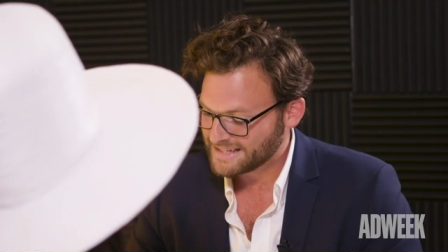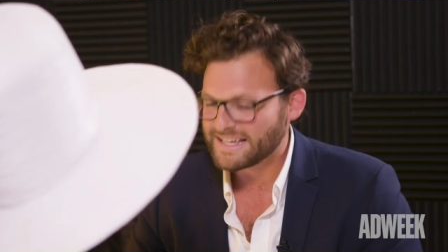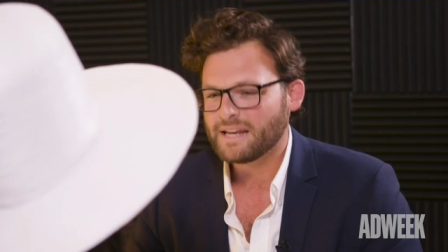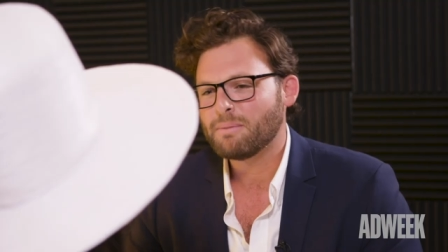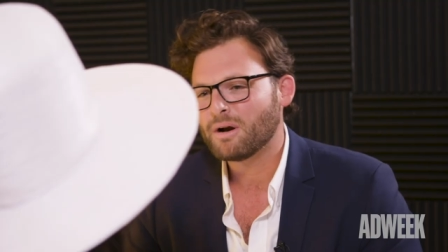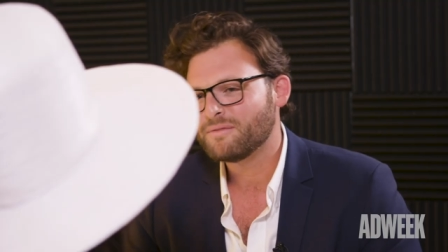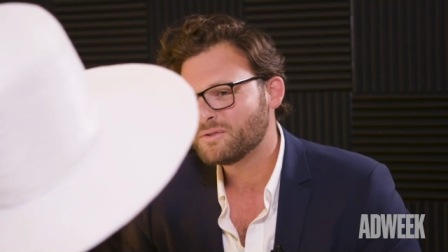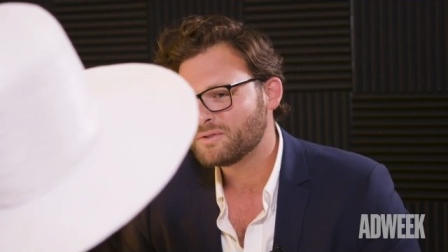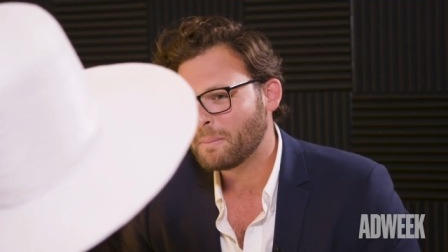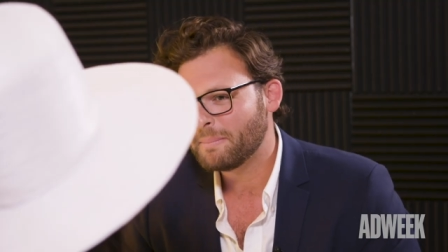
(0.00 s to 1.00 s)
Is any part of you
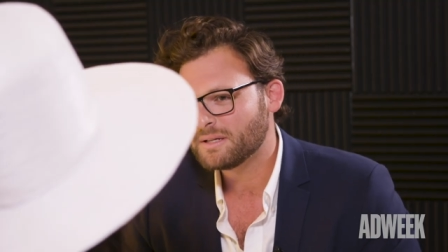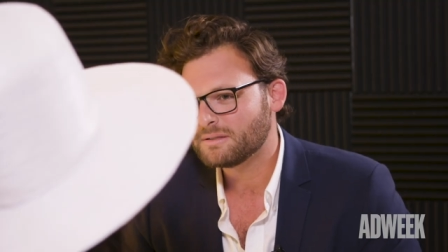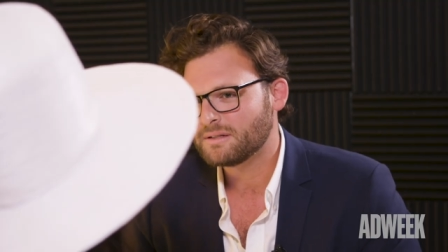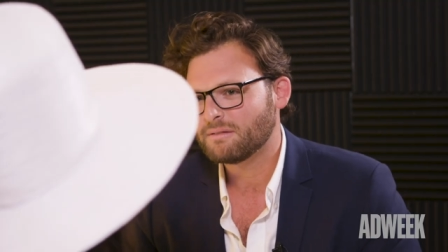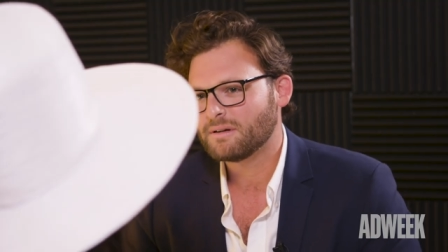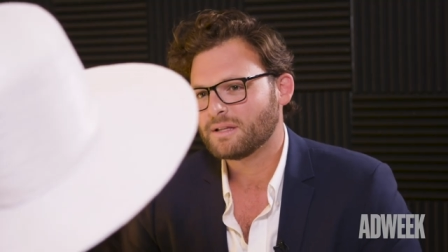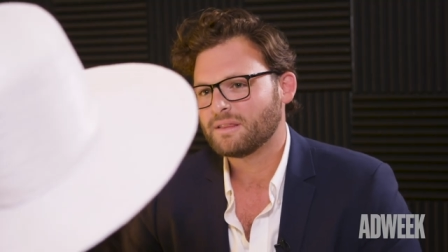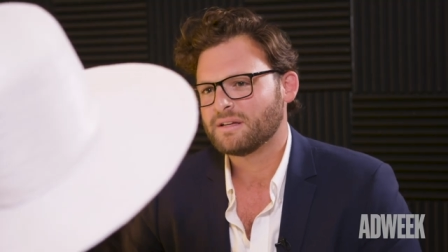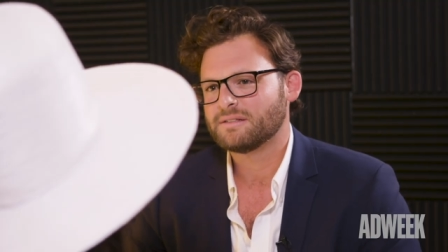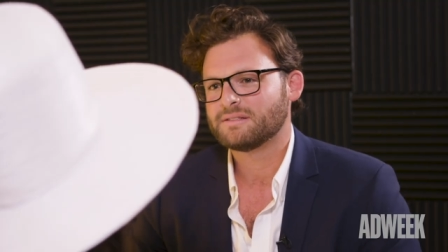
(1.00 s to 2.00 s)
still pissed you're not running
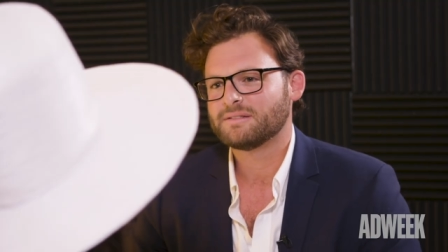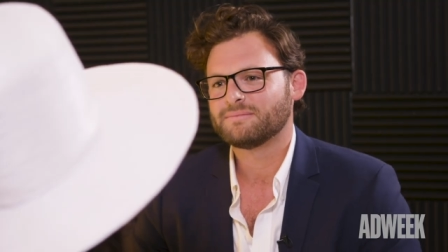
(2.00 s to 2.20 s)
Thinx?